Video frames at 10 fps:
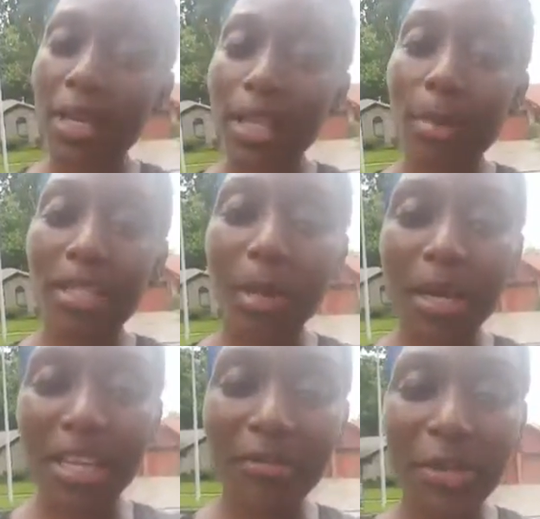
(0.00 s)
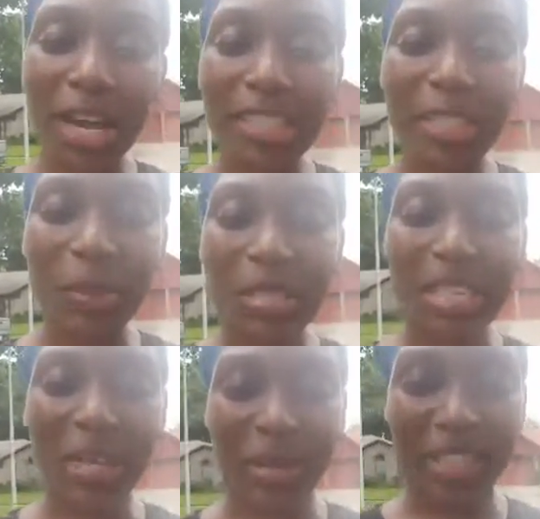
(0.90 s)
me let me let me give you guys a little
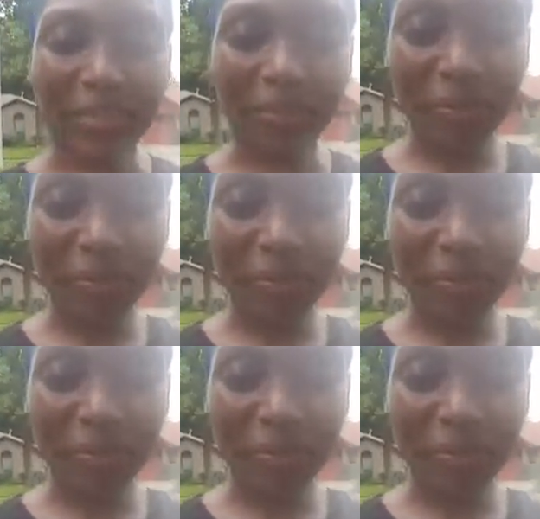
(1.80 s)
secret